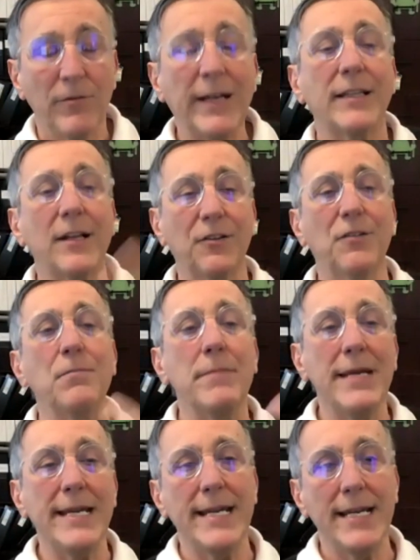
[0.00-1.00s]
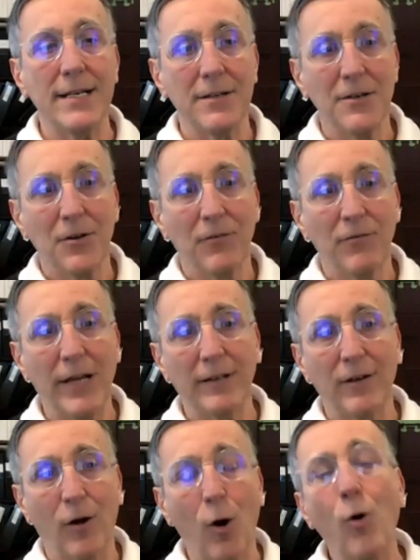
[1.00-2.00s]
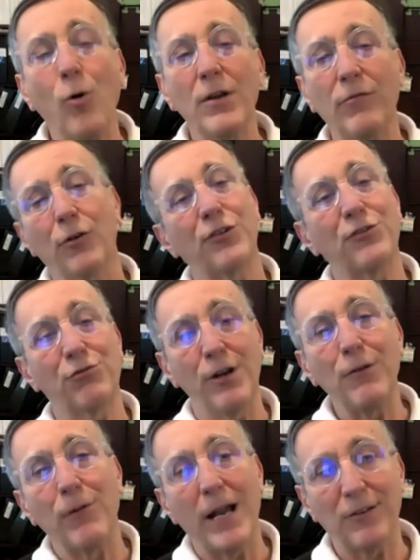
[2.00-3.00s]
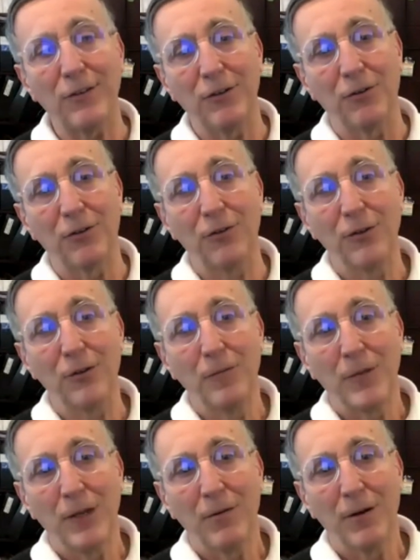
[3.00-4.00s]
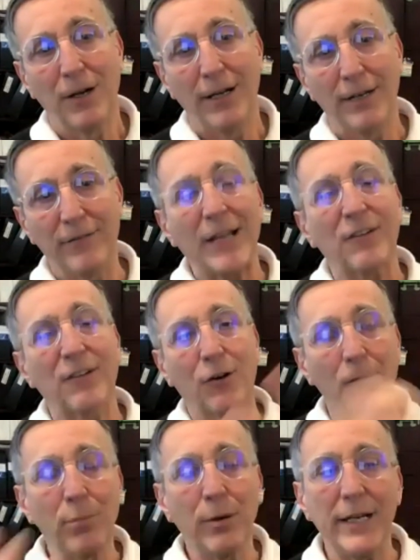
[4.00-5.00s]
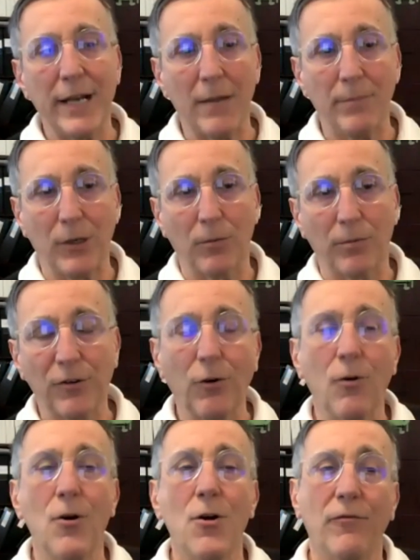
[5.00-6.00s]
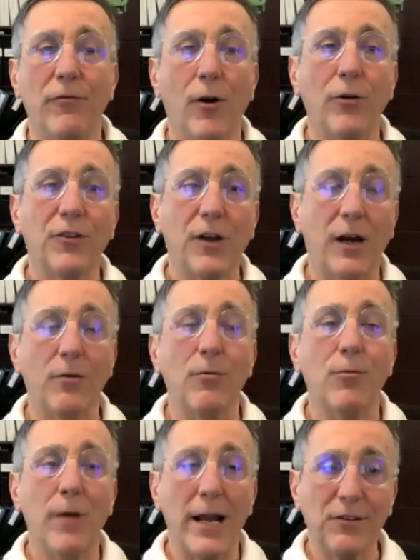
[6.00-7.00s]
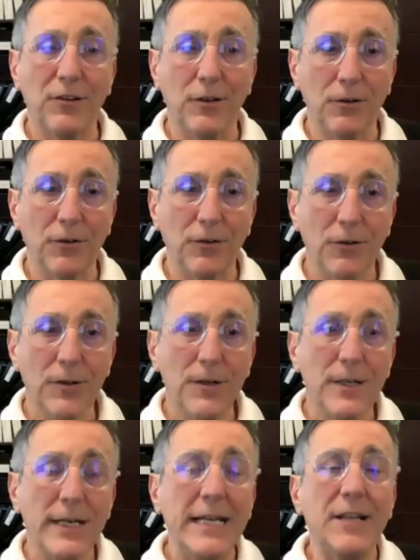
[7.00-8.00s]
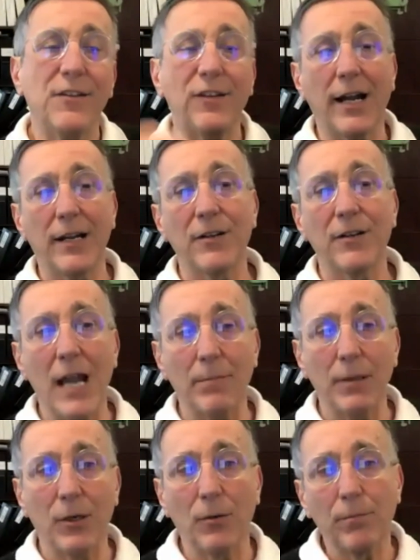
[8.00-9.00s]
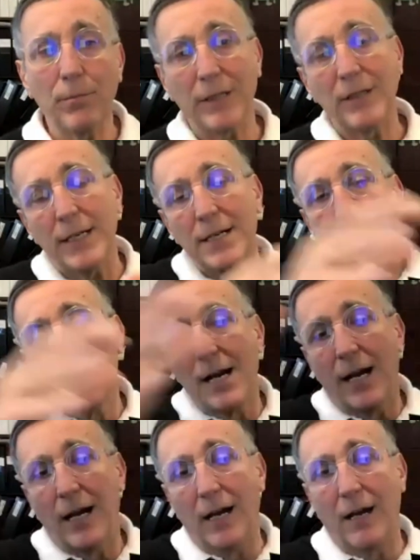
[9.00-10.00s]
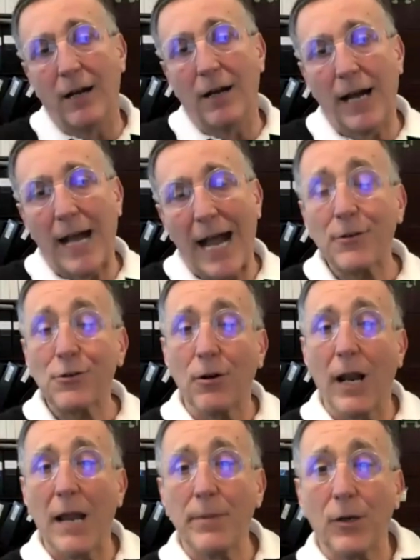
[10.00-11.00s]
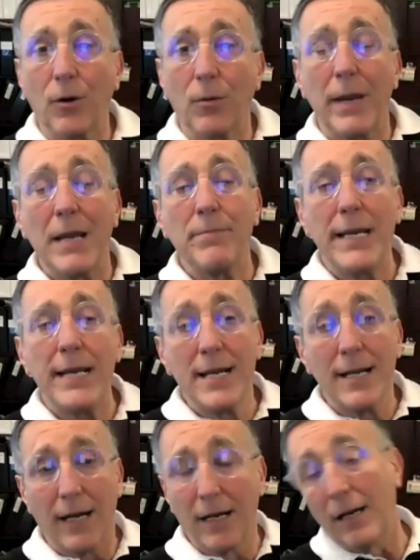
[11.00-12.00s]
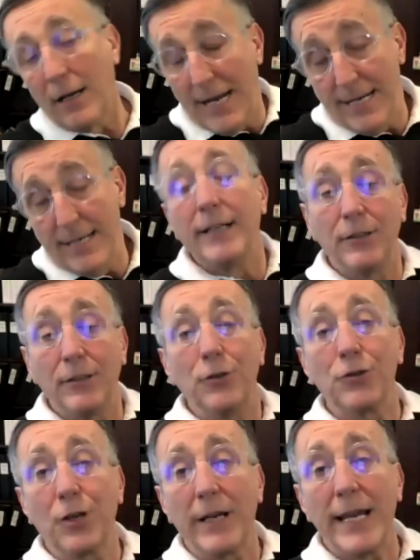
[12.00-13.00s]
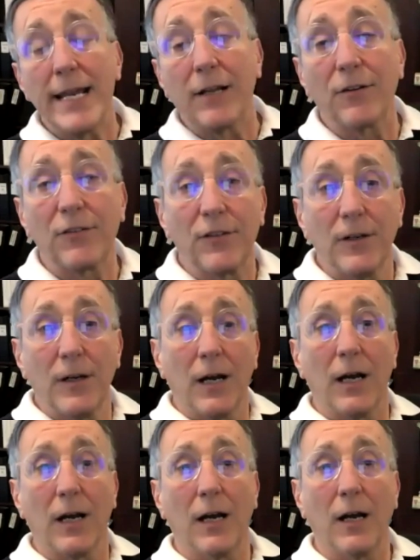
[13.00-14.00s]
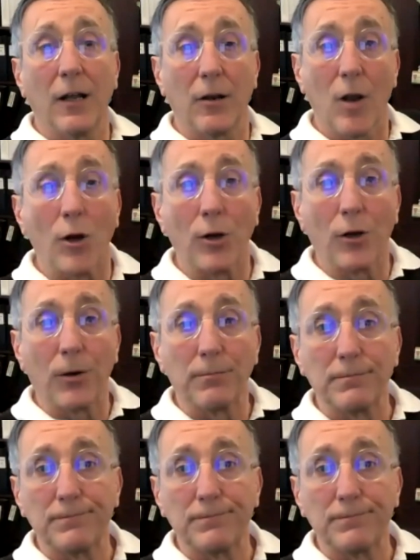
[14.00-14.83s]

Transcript: That doesn't mean that only those 3 residues, that's a complete epitope. So those are residues inside the epitope, but the actual epitope may be, and usually is, longer.